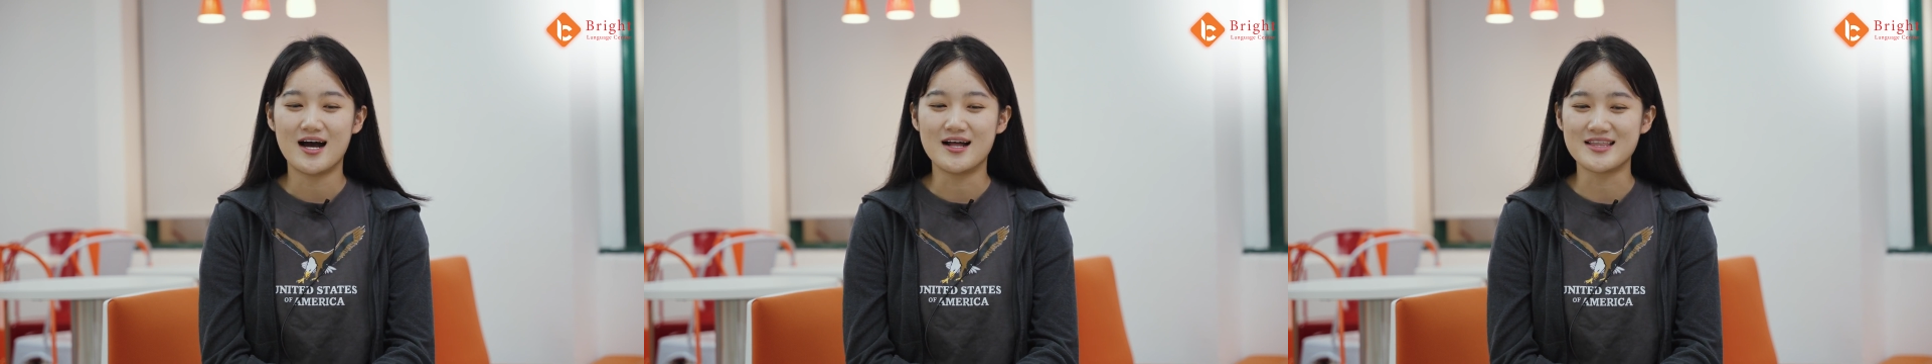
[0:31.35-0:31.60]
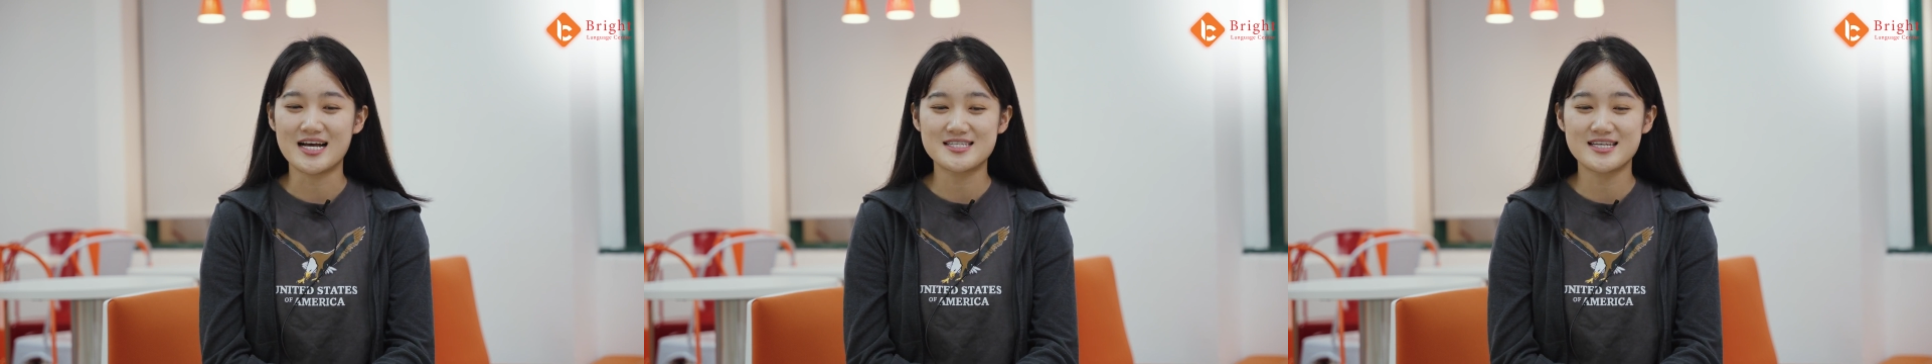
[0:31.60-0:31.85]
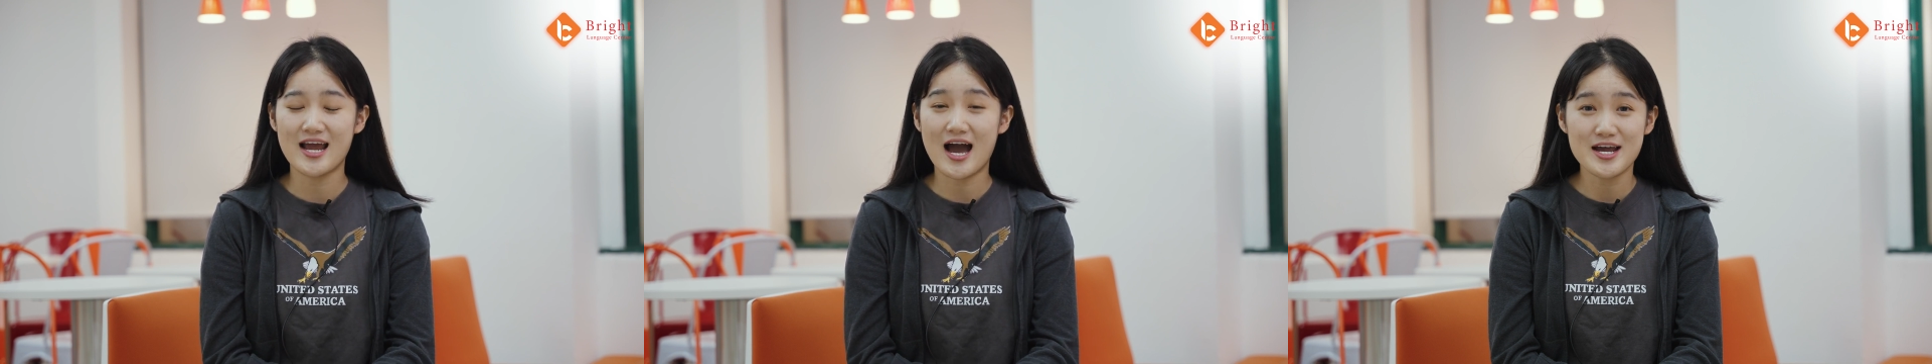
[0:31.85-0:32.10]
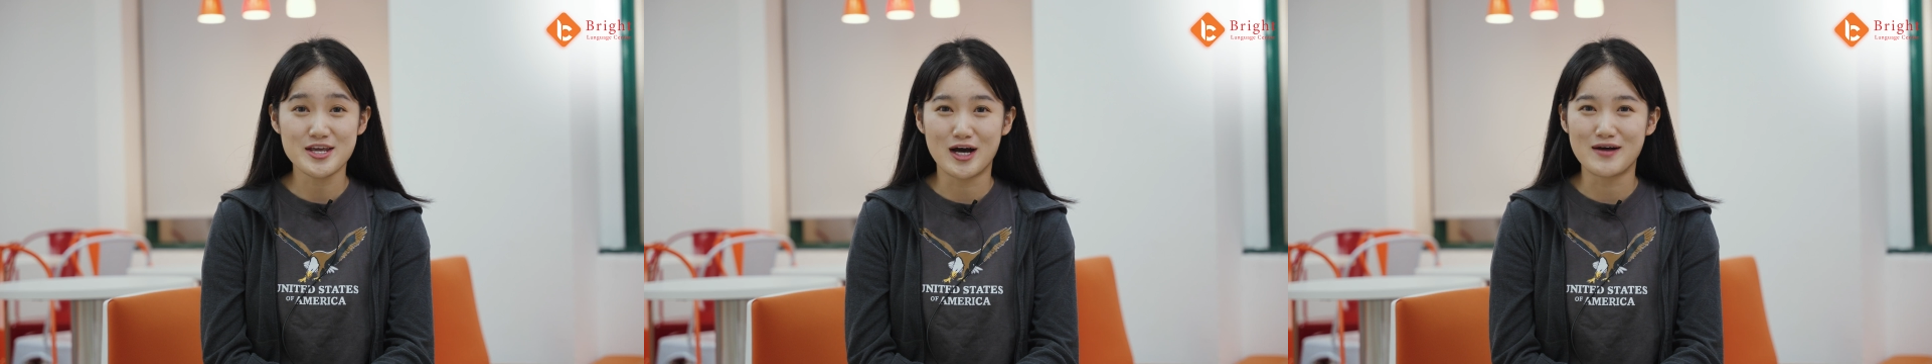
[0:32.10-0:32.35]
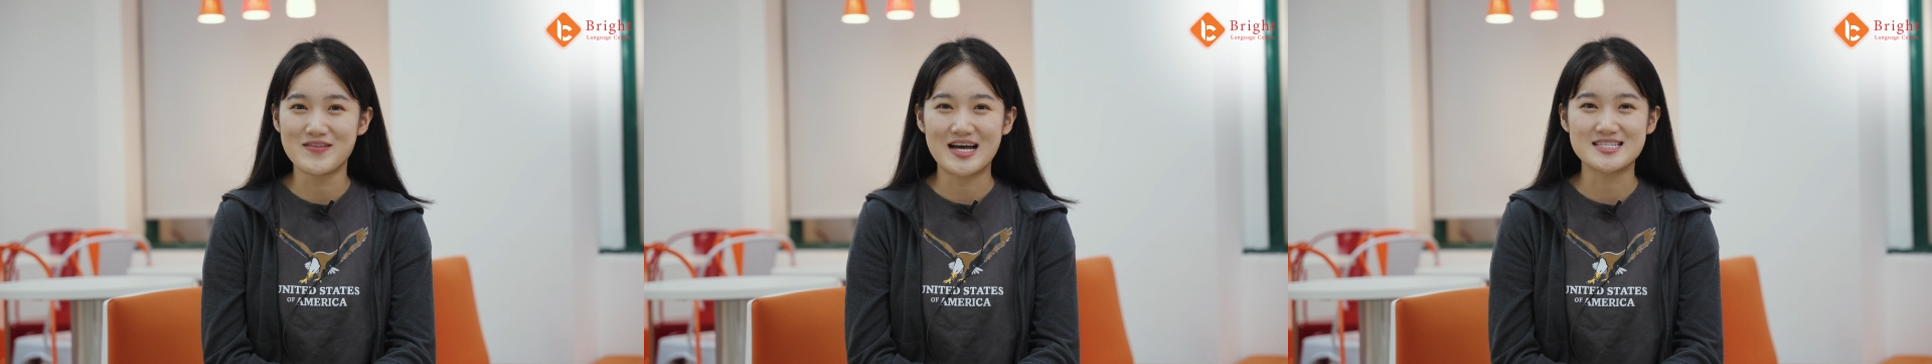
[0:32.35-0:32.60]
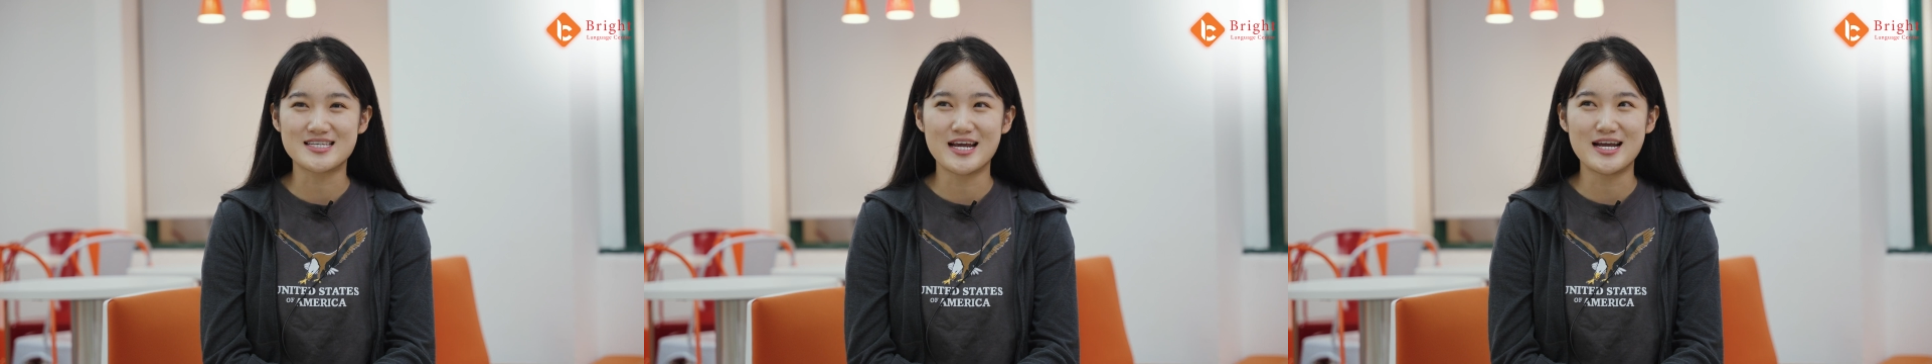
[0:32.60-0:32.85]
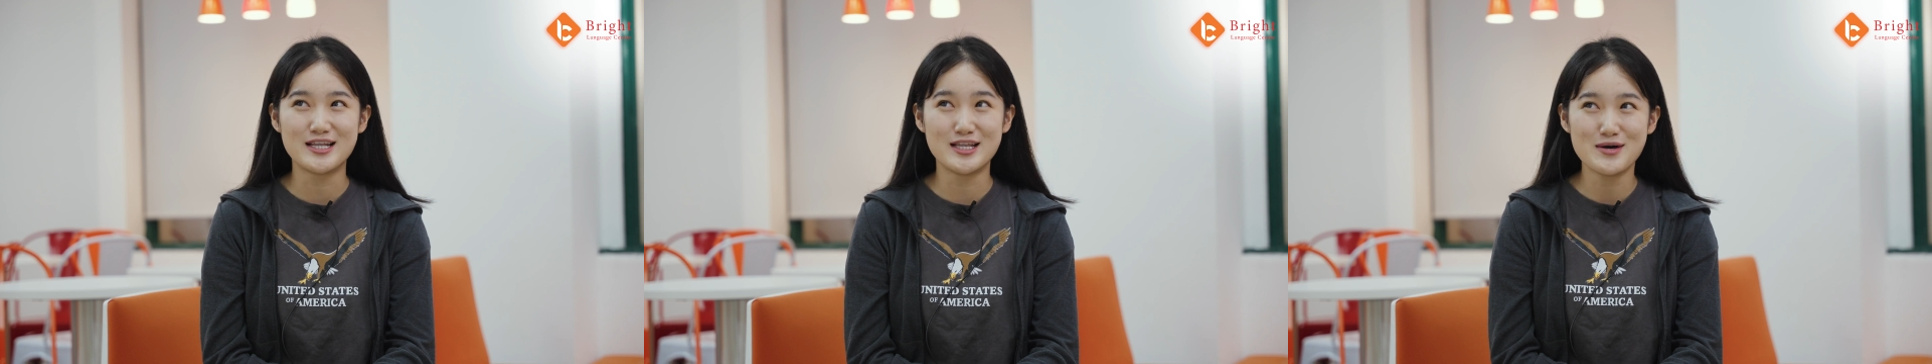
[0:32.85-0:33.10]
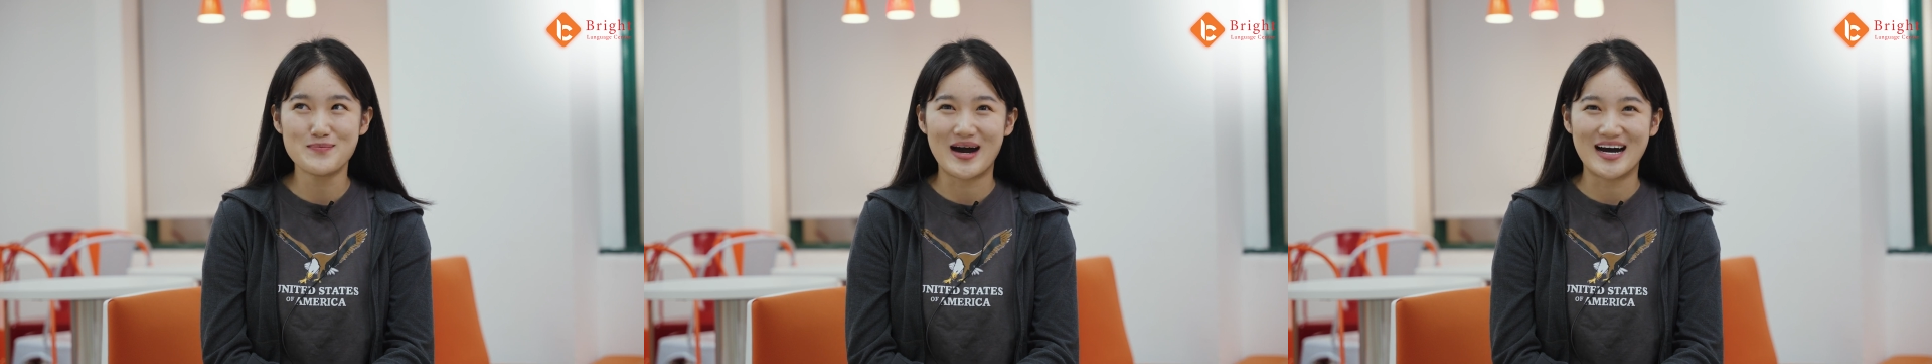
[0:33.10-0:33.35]
nasi ayam, nasi
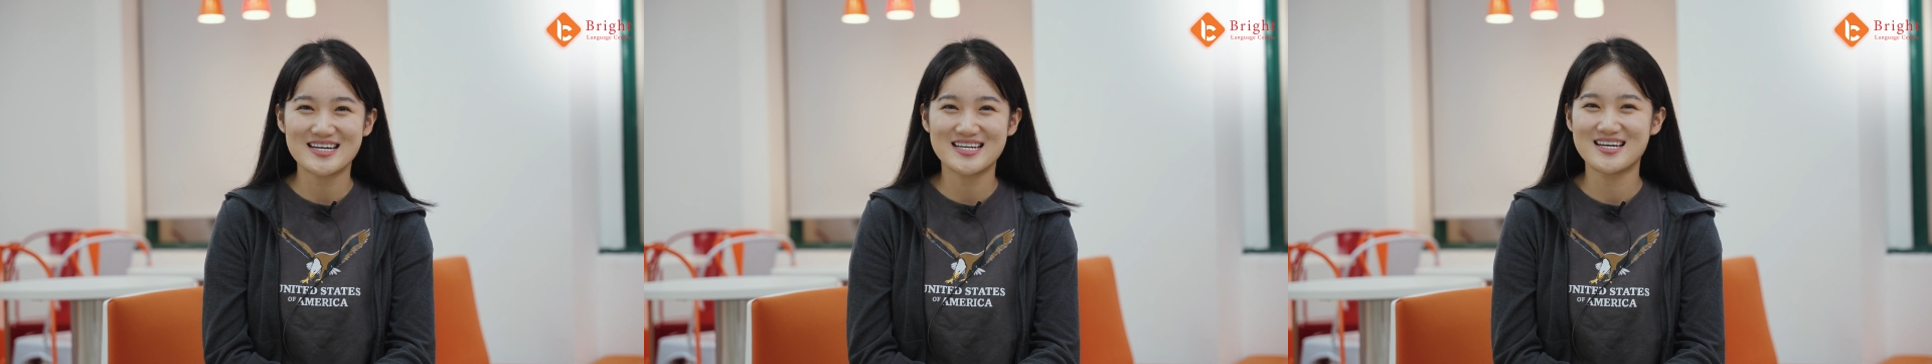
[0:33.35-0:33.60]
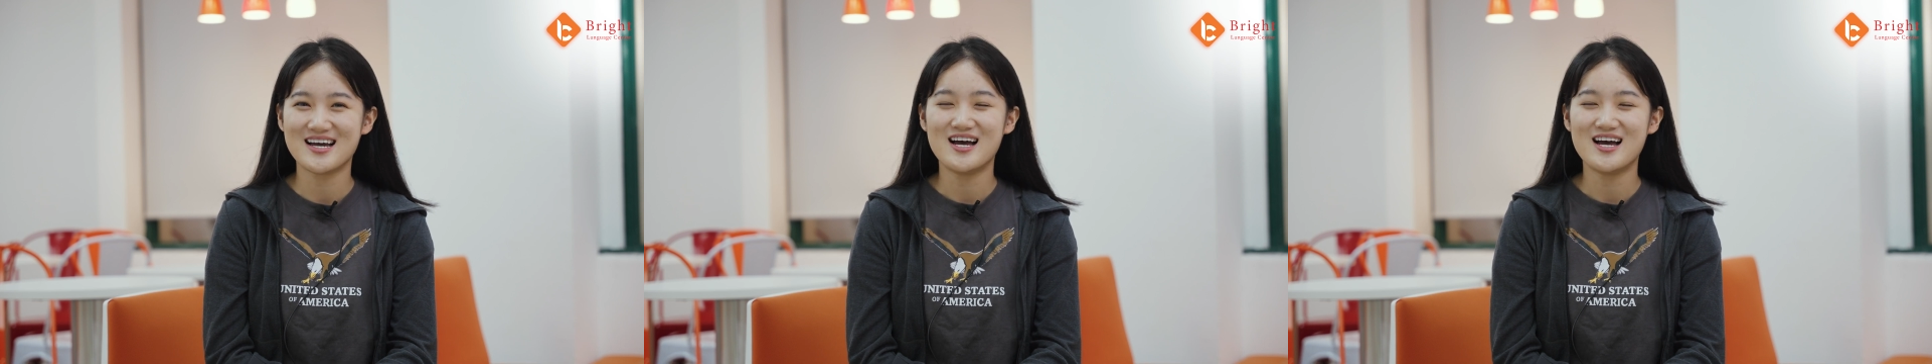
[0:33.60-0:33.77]
lemak.